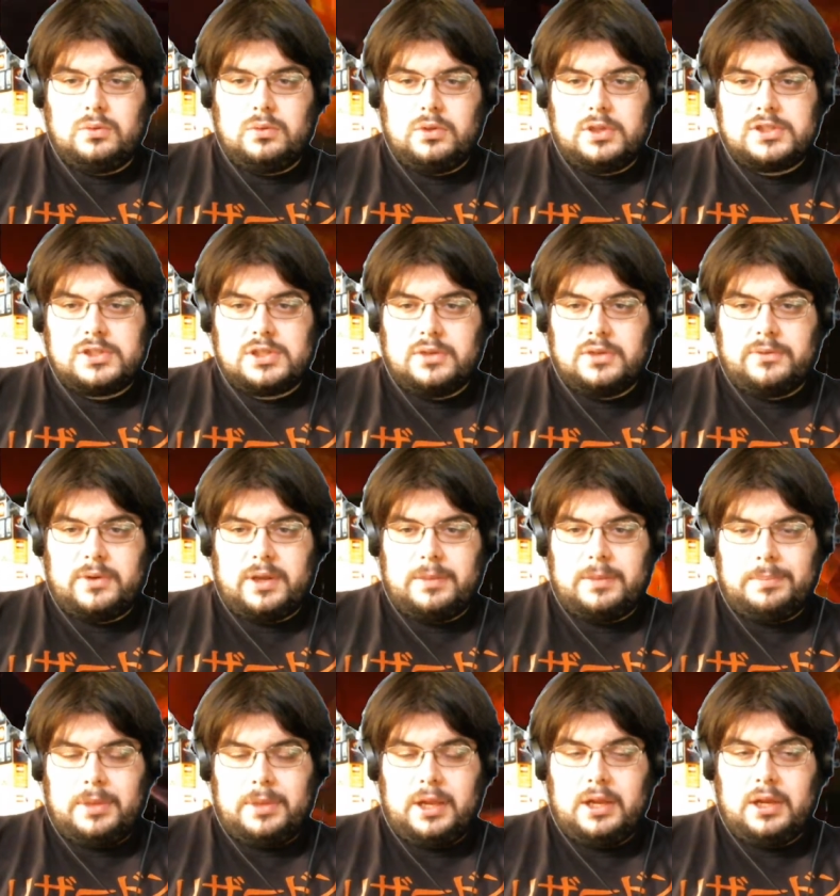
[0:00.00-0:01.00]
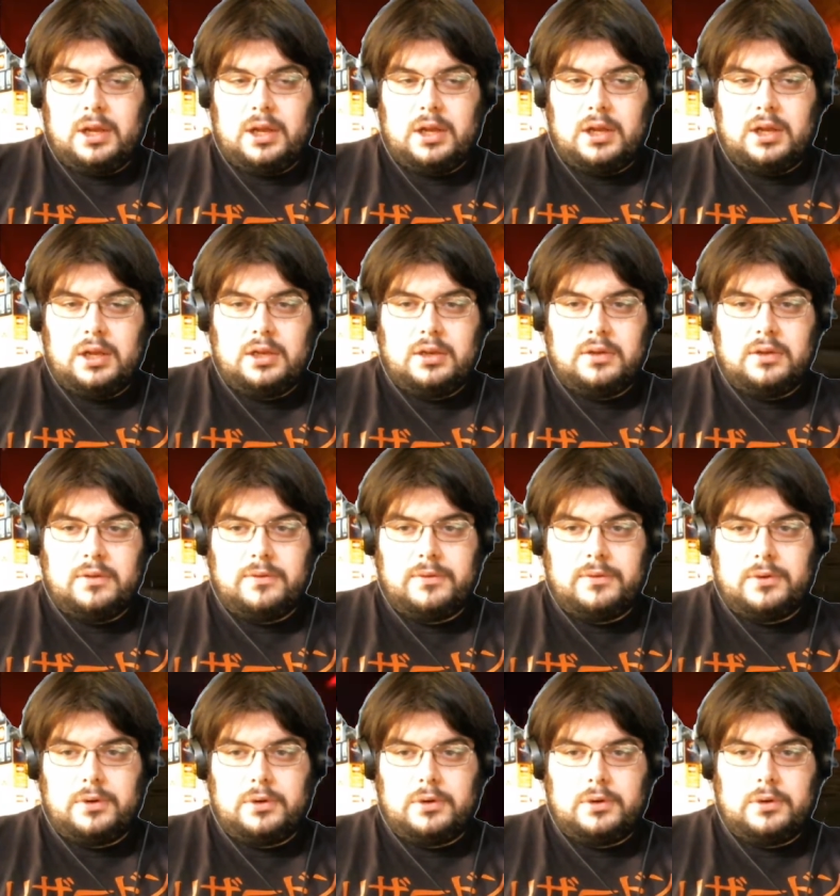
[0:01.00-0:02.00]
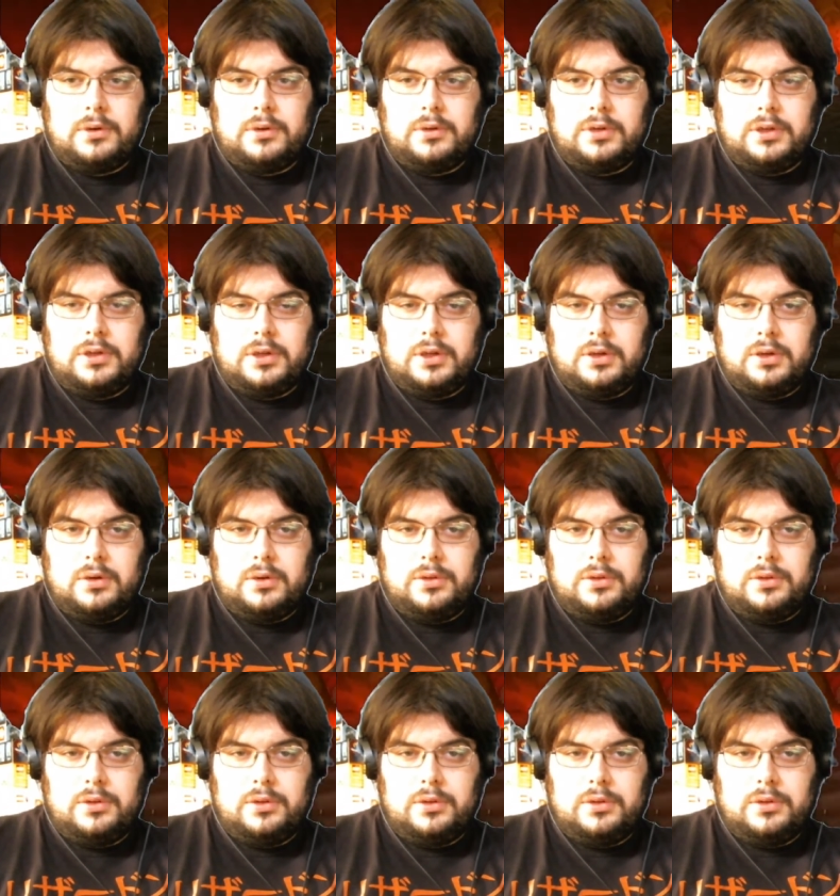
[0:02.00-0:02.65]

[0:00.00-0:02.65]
the server I played on for you know